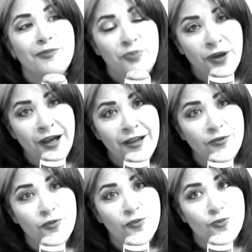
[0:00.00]
but
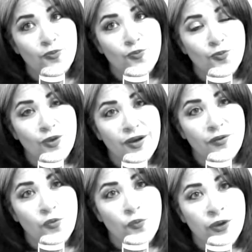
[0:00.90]

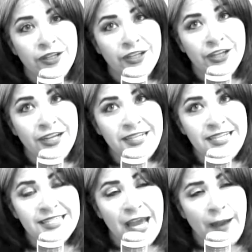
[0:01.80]
when good
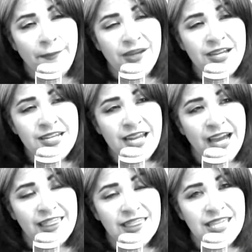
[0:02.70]
ideas happen,
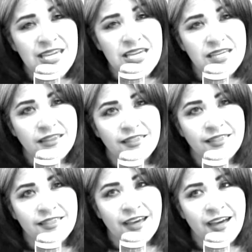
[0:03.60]
I think
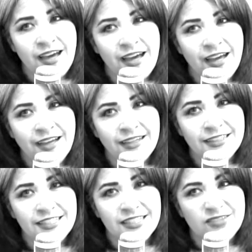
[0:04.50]

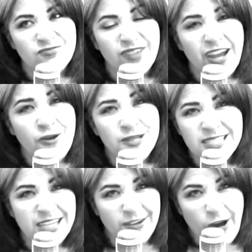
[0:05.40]
that they always
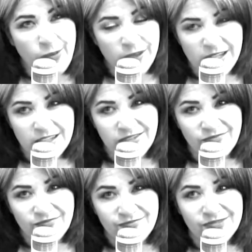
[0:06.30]
get copied.
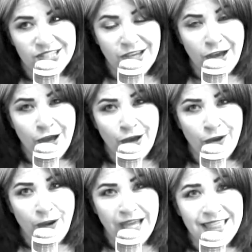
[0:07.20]

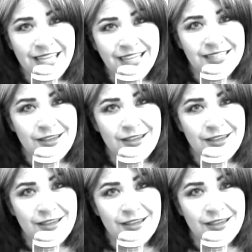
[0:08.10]
So I think it's